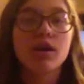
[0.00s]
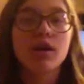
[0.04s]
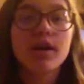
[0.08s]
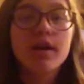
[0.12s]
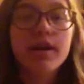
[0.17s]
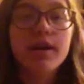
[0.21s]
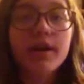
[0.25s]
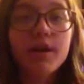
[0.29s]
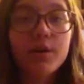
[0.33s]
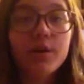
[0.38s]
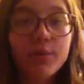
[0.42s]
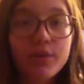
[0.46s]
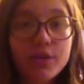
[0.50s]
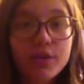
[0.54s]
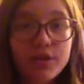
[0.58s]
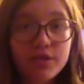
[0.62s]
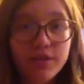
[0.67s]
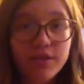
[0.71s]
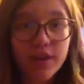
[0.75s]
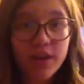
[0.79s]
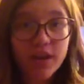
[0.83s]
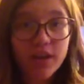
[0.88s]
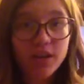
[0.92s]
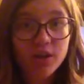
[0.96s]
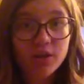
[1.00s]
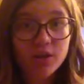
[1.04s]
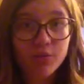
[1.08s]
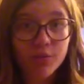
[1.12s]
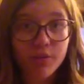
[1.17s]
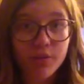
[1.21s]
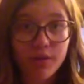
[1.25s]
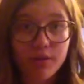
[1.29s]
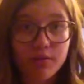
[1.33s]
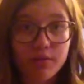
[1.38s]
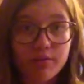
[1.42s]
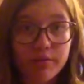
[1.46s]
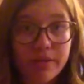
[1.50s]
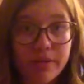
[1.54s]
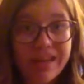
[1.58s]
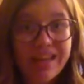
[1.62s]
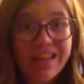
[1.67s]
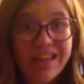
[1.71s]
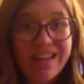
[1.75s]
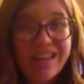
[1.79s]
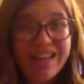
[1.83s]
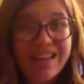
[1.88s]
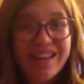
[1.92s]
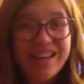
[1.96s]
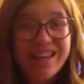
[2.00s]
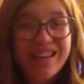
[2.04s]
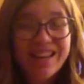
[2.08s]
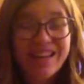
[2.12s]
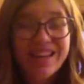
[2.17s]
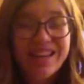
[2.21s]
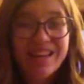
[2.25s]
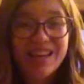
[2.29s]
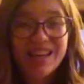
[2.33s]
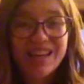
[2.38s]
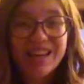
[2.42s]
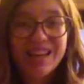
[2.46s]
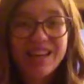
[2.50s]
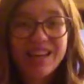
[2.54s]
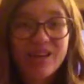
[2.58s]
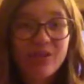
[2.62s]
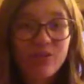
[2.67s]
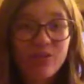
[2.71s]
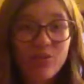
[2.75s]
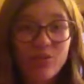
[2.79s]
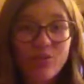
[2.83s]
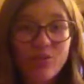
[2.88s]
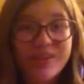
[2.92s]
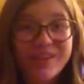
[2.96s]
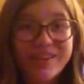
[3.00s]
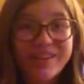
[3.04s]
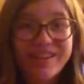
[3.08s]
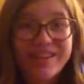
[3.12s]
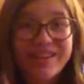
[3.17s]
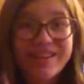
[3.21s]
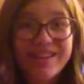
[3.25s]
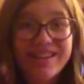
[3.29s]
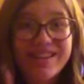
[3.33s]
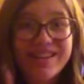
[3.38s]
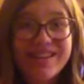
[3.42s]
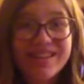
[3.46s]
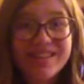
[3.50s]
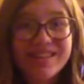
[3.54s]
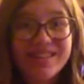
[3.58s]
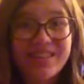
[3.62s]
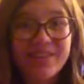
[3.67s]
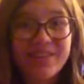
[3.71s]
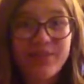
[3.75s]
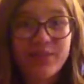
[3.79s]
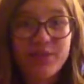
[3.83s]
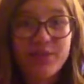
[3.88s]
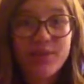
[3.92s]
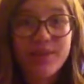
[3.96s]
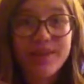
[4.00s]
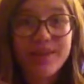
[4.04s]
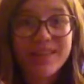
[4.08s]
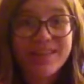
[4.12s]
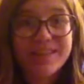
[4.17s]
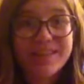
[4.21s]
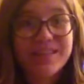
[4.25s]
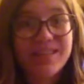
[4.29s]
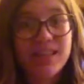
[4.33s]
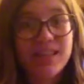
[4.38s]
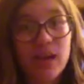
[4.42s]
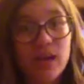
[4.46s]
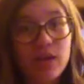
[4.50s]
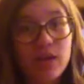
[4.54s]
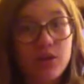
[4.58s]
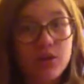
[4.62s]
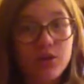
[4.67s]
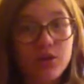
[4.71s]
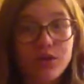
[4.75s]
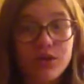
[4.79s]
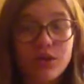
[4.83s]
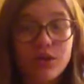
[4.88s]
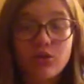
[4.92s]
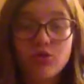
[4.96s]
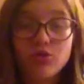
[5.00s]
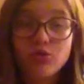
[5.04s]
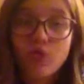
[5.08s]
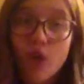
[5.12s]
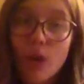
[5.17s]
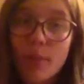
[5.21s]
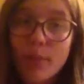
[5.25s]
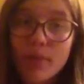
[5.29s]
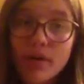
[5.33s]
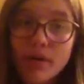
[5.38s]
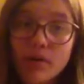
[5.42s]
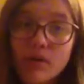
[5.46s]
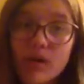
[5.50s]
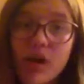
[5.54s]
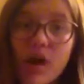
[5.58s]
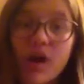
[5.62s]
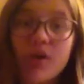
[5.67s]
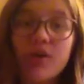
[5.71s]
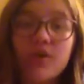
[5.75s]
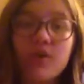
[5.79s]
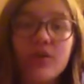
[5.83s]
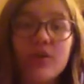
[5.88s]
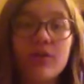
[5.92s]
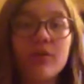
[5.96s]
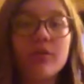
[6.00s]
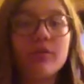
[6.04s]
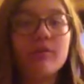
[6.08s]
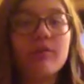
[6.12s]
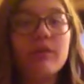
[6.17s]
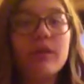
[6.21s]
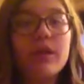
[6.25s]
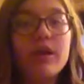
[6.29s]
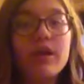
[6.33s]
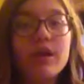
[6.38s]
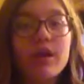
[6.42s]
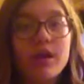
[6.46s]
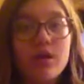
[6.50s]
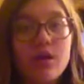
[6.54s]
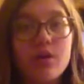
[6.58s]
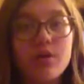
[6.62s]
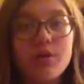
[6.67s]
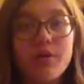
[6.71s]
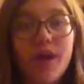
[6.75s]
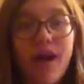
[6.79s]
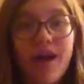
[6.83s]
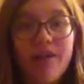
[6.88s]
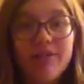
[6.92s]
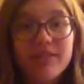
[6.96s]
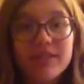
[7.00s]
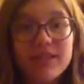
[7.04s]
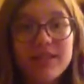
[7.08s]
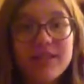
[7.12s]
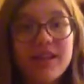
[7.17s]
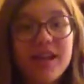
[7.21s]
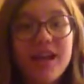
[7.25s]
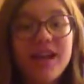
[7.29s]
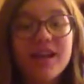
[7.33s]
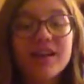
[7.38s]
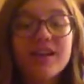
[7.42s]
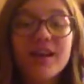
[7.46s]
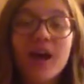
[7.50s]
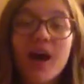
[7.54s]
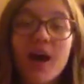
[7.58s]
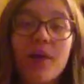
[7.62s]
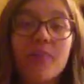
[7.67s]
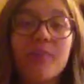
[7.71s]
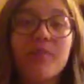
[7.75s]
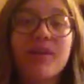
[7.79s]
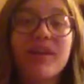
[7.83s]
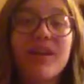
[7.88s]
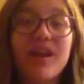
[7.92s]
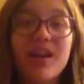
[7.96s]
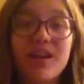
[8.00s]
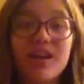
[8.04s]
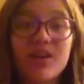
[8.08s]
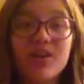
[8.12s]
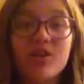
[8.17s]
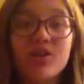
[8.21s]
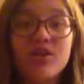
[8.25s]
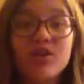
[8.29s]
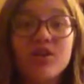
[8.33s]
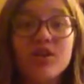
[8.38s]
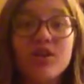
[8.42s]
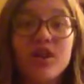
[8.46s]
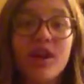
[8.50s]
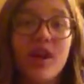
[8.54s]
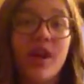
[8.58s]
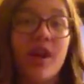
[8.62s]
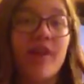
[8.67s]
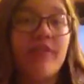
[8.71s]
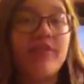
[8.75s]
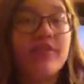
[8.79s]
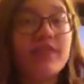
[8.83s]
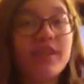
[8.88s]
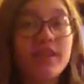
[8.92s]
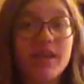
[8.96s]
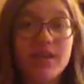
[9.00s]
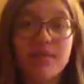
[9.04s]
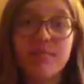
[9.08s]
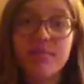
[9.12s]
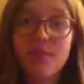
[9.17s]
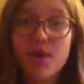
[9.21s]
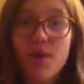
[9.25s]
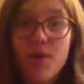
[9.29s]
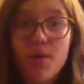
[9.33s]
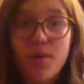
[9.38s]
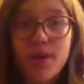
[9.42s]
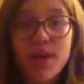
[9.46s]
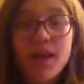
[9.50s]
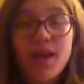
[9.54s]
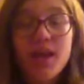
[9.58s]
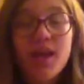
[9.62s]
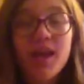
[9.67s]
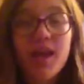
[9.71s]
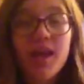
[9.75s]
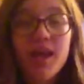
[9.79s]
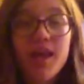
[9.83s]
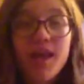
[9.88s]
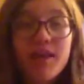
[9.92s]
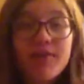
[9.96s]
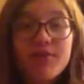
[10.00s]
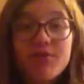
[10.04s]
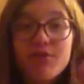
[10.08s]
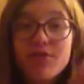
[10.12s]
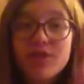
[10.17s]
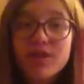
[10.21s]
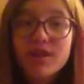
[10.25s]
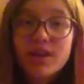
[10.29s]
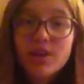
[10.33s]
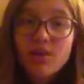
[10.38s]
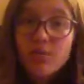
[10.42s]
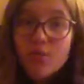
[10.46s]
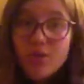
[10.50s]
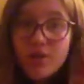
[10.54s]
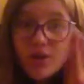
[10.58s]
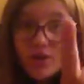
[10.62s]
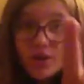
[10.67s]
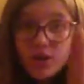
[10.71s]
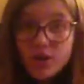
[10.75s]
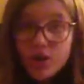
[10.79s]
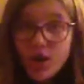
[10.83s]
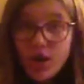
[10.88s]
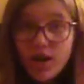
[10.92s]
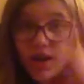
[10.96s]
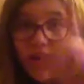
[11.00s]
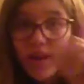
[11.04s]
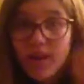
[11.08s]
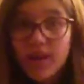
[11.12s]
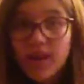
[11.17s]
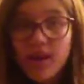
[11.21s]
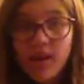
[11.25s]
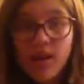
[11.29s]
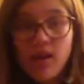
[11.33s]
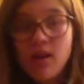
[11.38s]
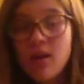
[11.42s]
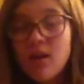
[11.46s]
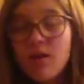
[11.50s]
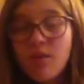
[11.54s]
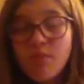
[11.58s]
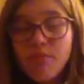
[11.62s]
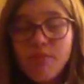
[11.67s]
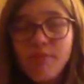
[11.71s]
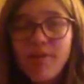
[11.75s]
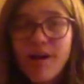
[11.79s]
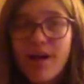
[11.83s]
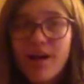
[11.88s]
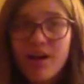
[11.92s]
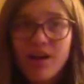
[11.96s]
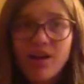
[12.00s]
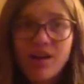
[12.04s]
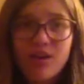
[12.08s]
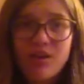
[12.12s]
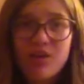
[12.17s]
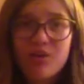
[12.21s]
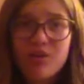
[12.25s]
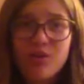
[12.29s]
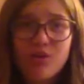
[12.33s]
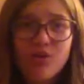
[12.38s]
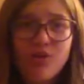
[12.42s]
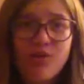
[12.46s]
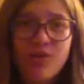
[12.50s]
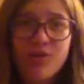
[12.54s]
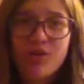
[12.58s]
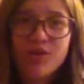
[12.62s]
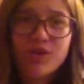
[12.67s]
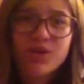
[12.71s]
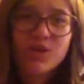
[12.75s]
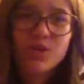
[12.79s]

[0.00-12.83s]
Now, once you find a good rhythm, it can get really easy for you to get stuck. You're going to drop it a lot. You're going to have to take time to get good enough to keep going. If you can get 1 jug in by your first